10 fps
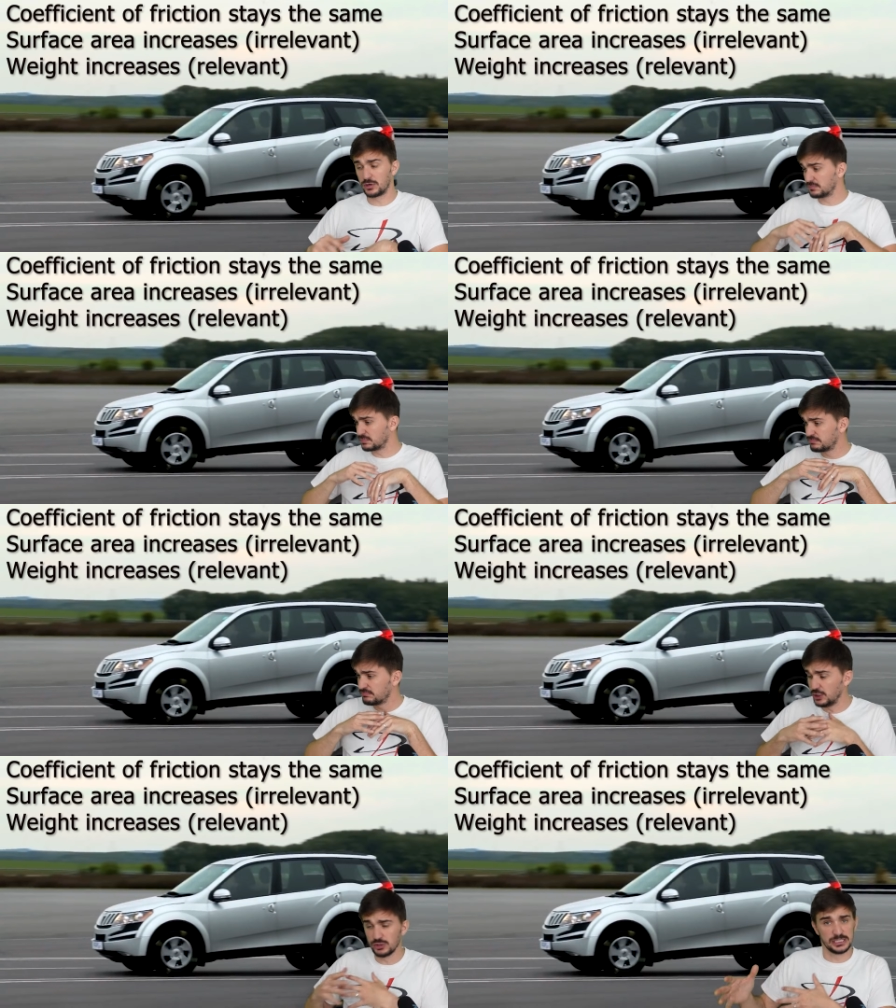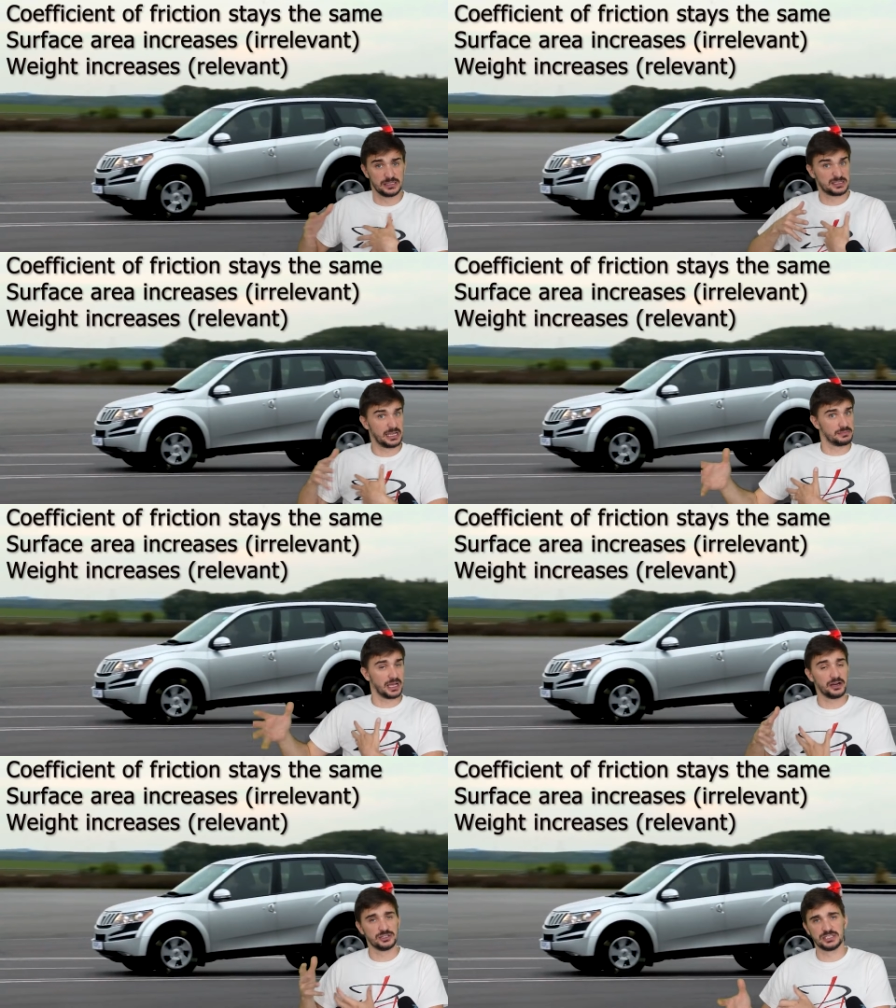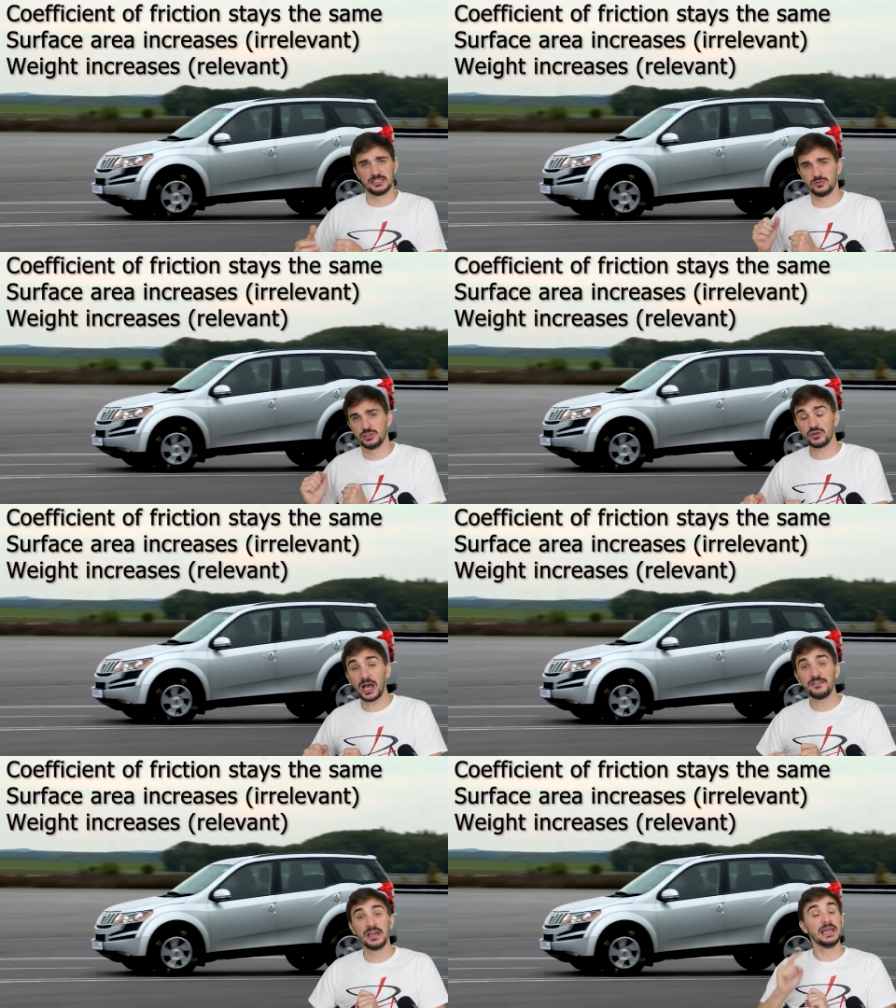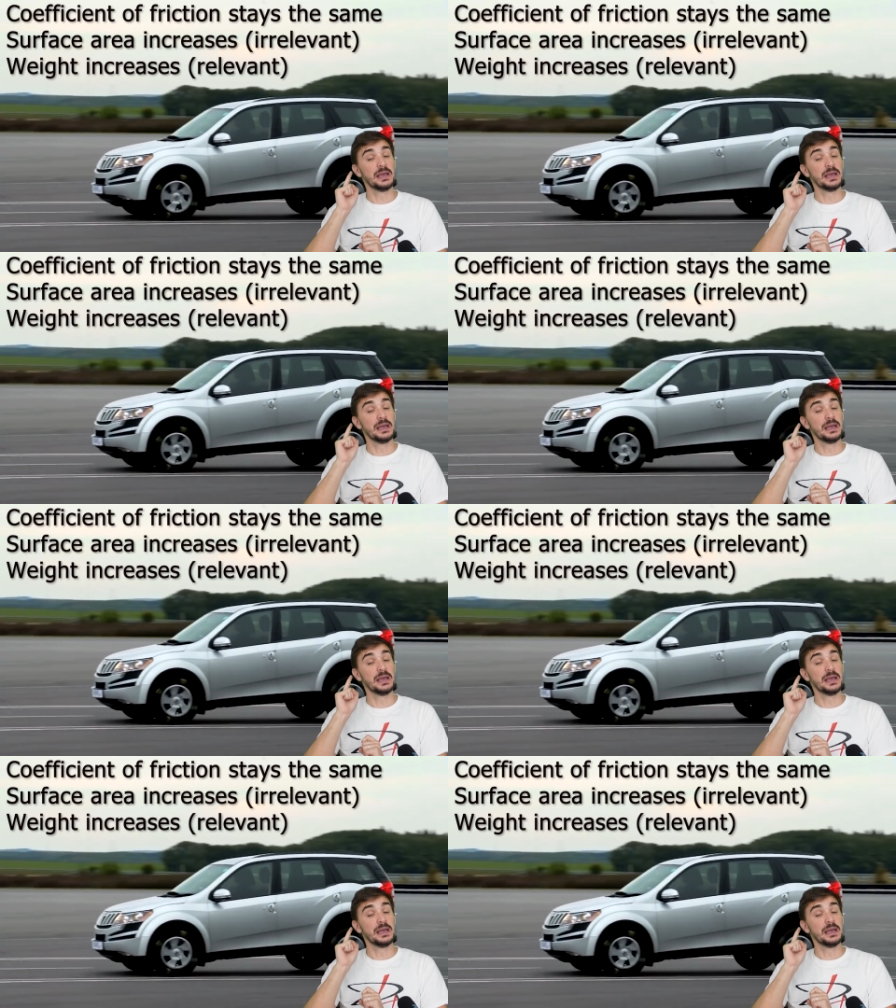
We're using the same tires as we drive,